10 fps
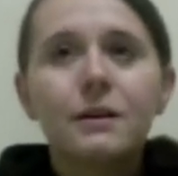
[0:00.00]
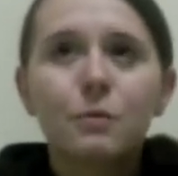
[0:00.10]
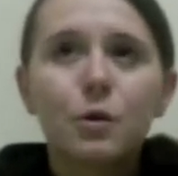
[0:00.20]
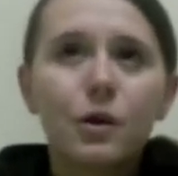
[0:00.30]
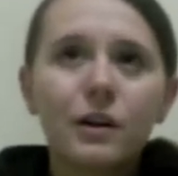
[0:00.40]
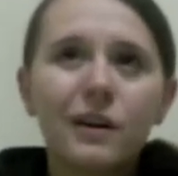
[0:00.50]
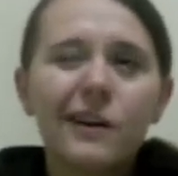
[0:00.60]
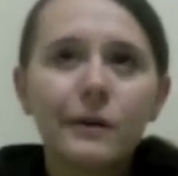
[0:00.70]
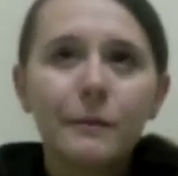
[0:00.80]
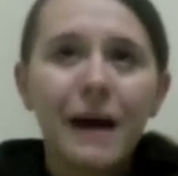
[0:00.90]
we're going to
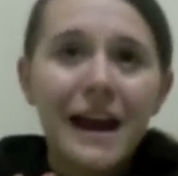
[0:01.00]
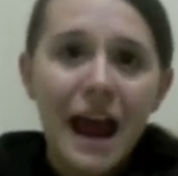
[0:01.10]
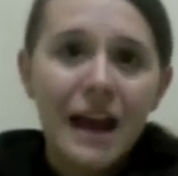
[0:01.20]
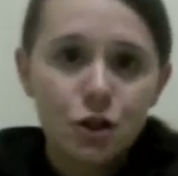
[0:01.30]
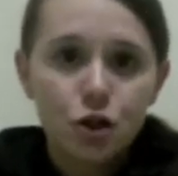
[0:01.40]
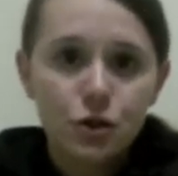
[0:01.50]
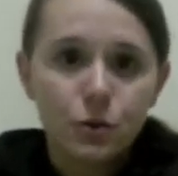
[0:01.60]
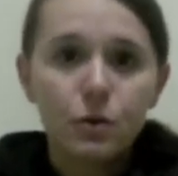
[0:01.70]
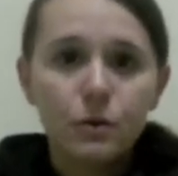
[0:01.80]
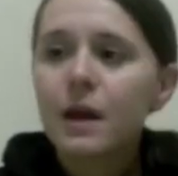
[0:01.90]
call it my H
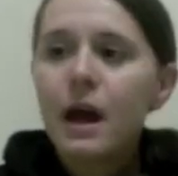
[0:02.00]
school.